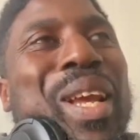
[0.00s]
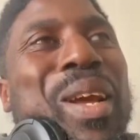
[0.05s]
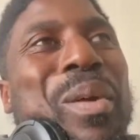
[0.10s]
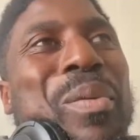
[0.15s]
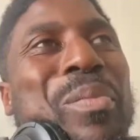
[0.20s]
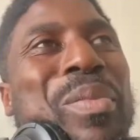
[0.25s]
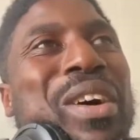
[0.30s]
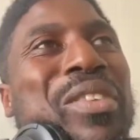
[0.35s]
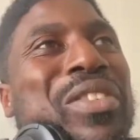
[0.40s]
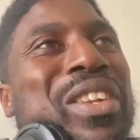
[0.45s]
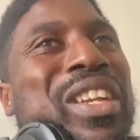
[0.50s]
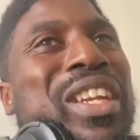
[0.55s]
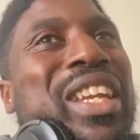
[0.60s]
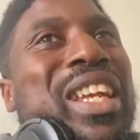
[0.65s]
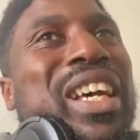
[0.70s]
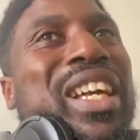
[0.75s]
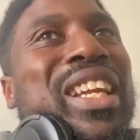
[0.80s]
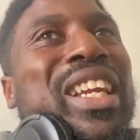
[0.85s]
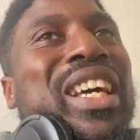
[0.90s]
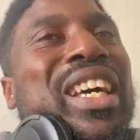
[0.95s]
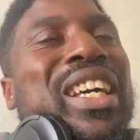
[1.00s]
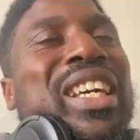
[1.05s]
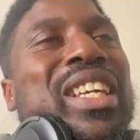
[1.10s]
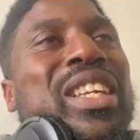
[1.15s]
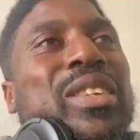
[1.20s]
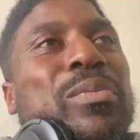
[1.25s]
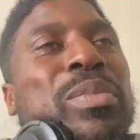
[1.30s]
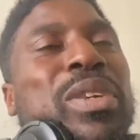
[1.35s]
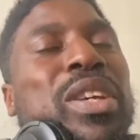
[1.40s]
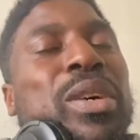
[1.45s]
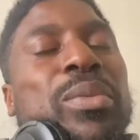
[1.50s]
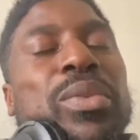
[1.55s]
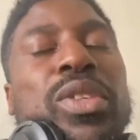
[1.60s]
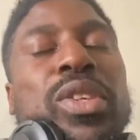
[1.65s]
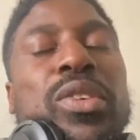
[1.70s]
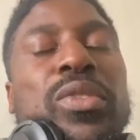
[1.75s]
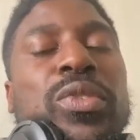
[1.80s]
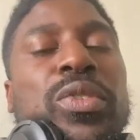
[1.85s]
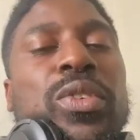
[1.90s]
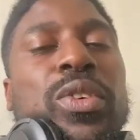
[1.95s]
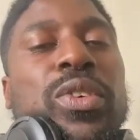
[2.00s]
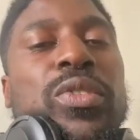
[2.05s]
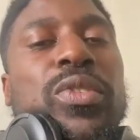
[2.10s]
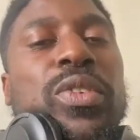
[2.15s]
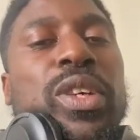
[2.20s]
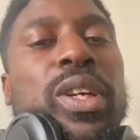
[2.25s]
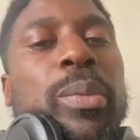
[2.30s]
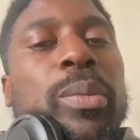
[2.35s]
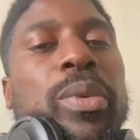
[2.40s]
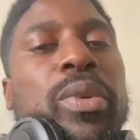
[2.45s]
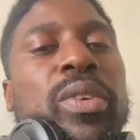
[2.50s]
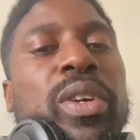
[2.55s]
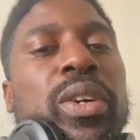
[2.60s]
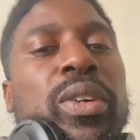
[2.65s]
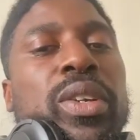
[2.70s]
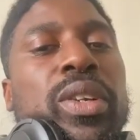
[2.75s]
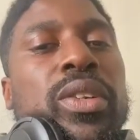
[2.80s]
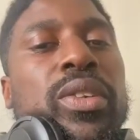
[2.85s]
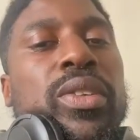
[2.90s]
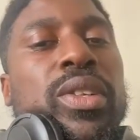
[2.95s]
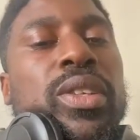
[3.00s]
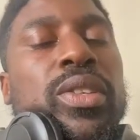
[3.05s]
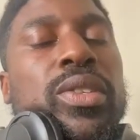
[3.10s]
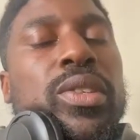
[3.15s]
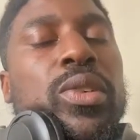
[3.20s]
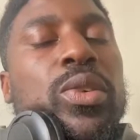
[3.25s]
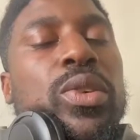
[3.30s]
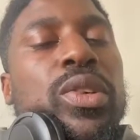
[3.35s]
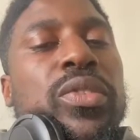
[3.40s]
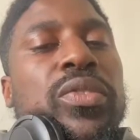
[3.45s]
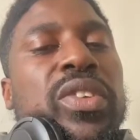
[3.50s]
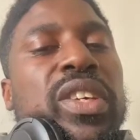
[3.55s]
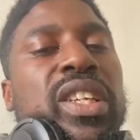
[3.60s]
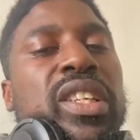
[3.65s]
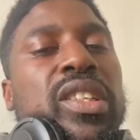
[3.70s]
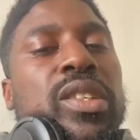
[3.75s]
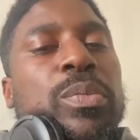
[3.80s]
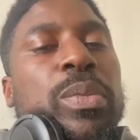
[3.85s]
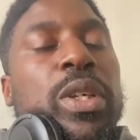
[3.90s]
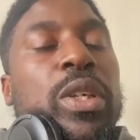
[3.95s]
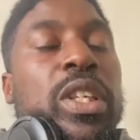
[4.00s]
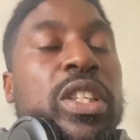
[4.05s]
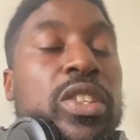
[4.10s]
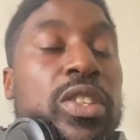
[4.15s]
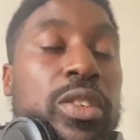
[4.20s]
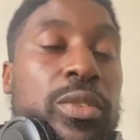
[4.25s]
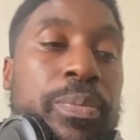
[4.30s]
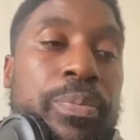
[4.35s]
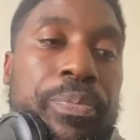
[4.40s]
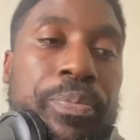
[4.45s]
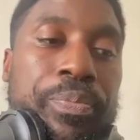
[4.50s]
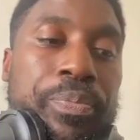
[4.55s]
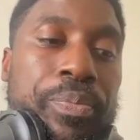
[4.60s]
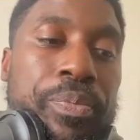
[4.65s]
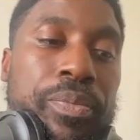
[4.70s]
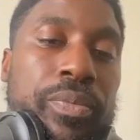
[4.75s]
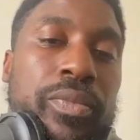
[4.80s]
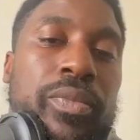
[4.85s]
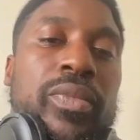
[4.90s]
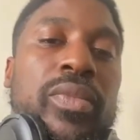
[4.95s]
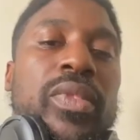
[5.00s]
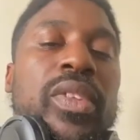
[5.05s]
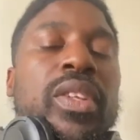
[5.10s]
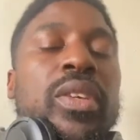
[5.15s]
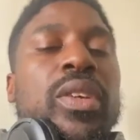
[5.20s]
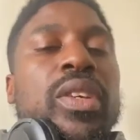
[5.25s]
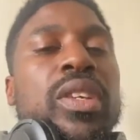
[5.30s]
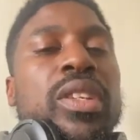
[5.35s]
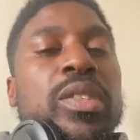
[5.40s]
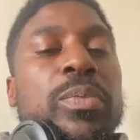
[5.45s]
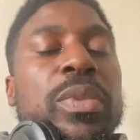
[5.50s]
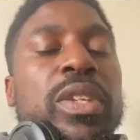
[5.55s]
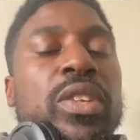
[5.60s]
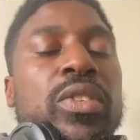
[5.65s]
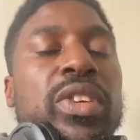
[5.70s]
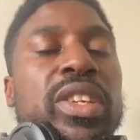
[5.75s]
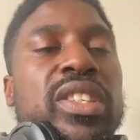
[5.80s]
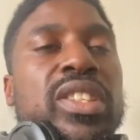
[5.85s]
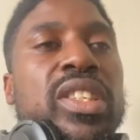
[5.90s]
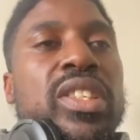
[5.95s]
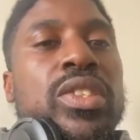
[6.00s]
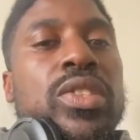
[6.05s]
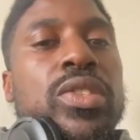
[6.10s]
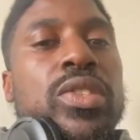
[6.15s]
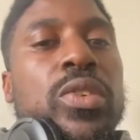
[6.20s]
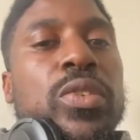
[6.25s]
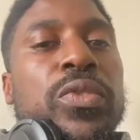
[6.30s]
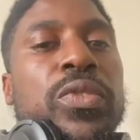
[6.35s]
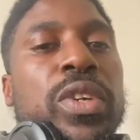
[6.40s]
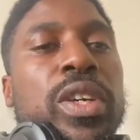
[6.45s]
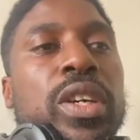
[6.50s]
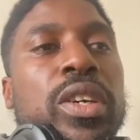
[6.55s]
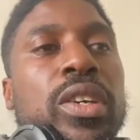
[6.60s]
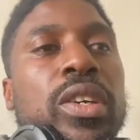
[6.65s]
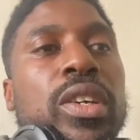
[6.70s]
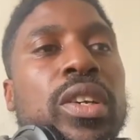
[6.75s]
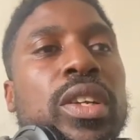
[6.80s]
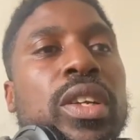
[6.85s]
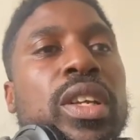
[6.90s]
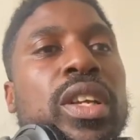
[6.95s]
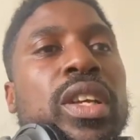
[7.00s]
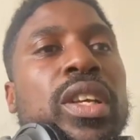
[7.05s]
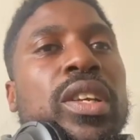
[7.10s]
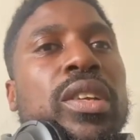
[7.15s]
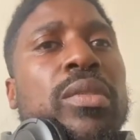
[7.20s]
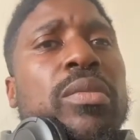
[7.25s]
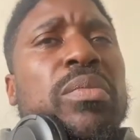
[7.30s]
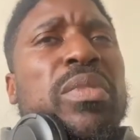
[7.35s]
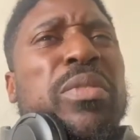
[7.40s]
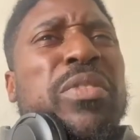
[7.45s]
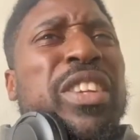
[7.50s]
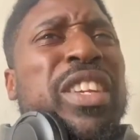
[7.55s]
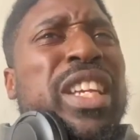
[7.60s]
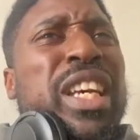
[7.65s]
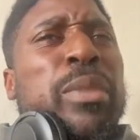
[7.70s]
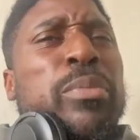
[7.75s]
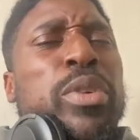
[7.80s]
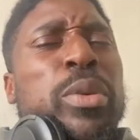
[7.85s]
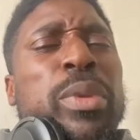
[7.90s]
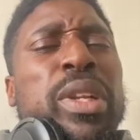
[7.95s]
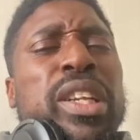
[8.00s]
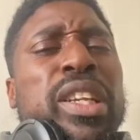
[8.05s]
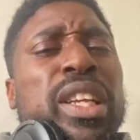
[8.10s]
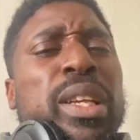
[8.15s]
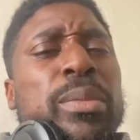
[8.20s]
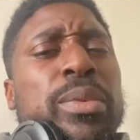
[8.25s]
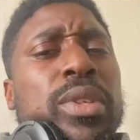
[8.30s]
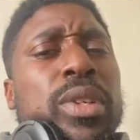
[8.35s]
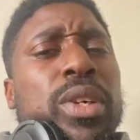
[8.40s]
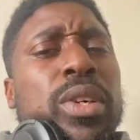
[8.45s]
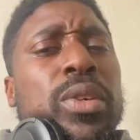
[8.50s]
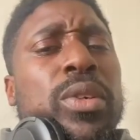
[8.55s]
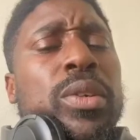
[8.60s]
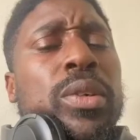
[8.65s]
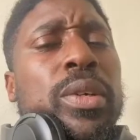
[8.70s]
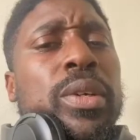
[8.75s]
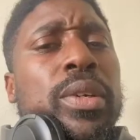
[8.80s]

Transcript: But other than that, like, it's big up to you for coming around and saluting the fans. But listen, it's been a great season so far. I think 9 Premier League games to go.